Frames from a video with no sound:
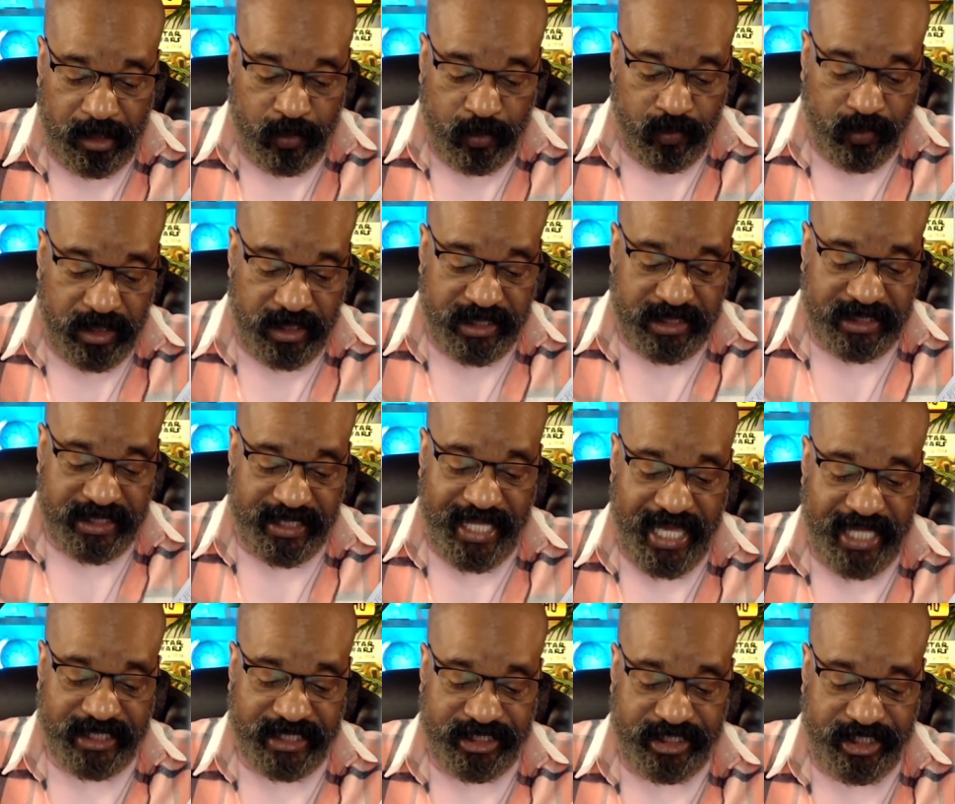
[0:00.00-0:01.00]
Willis
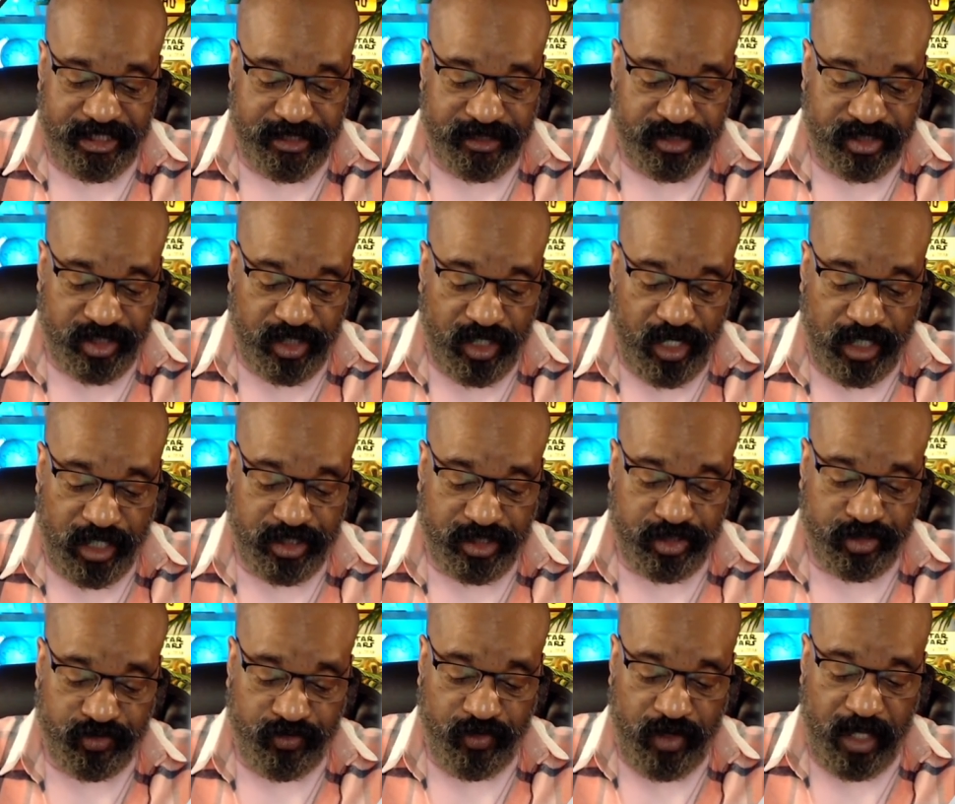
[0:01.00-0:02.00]
last year charged
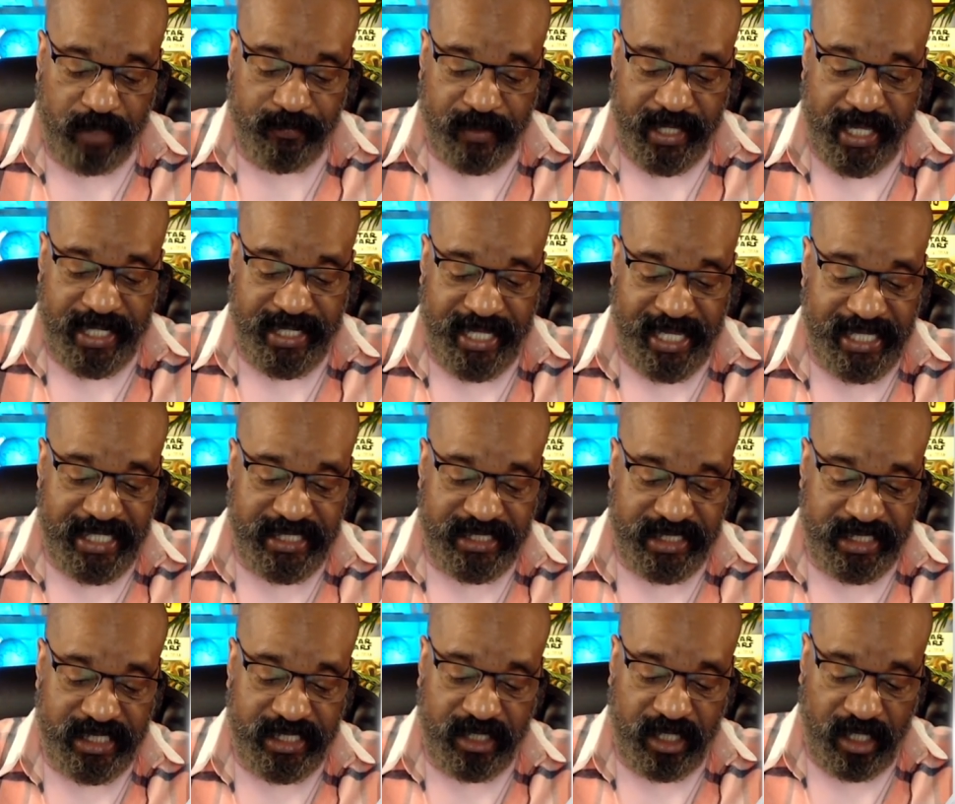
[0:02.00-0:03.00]
Trump and
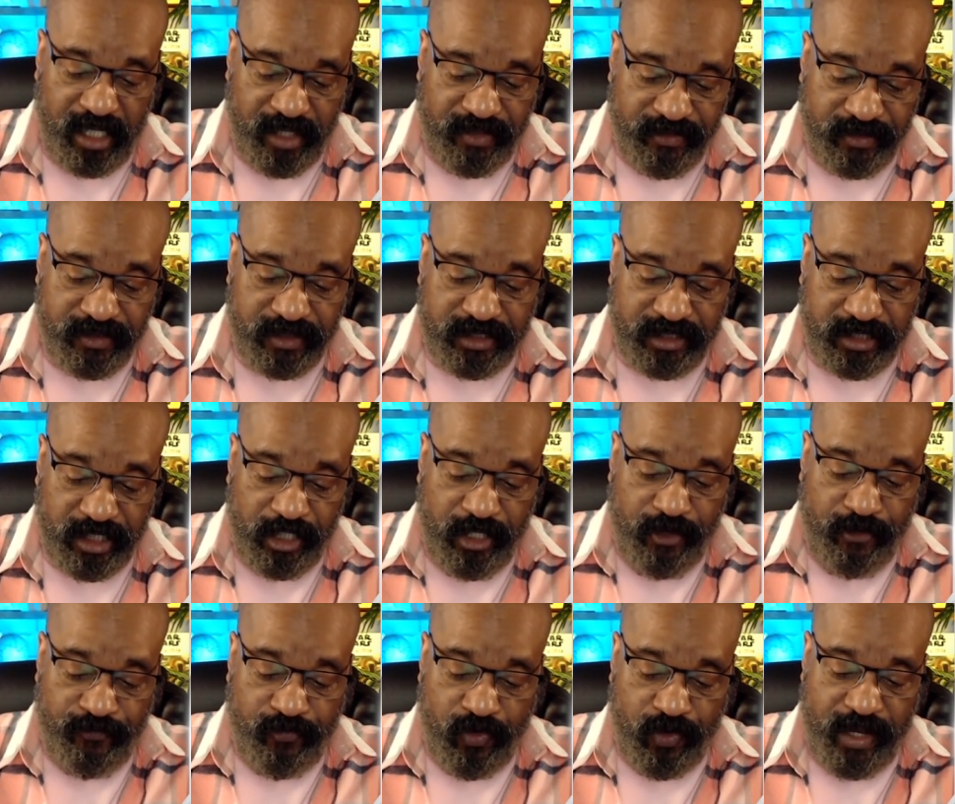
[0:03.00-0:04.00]
18 others
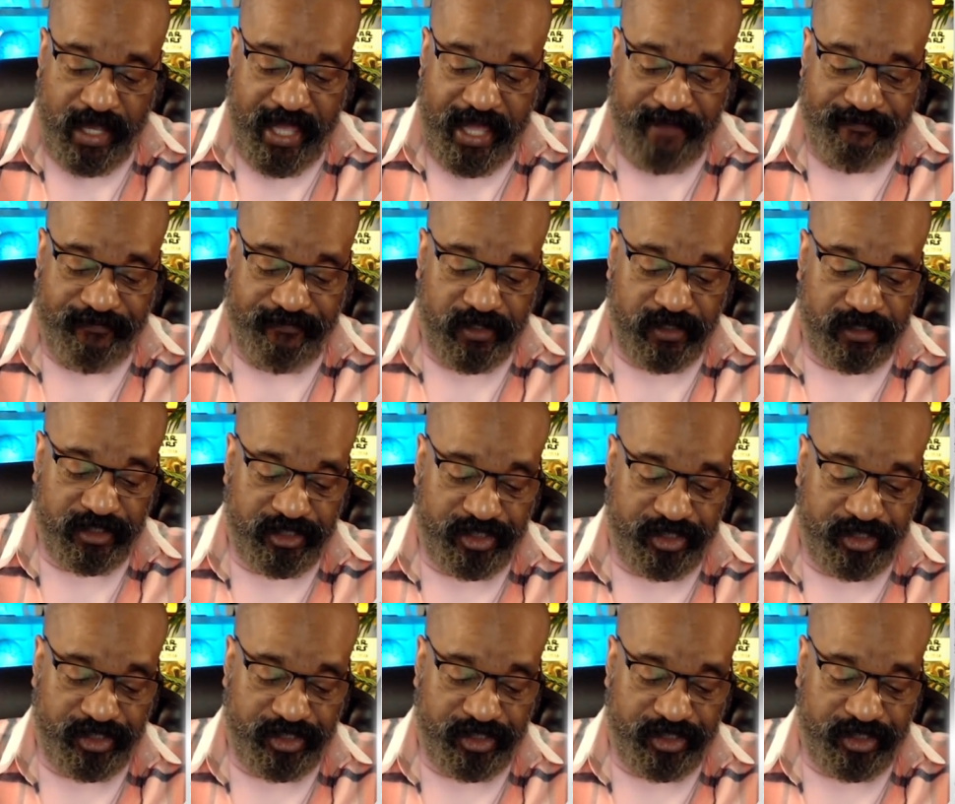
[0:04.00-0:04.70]
for efforts